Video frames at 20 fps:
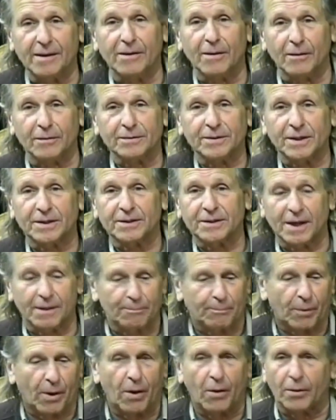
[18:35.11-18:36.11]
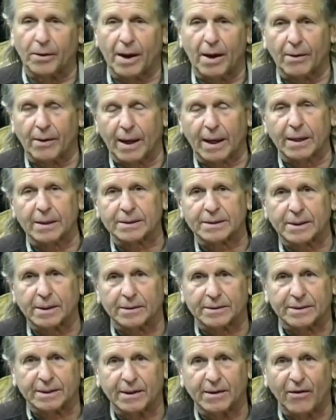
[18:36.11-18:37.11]
You know, she said, blow it out, I can
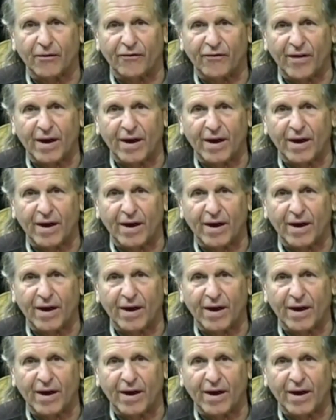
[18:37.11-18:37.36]
still see your face.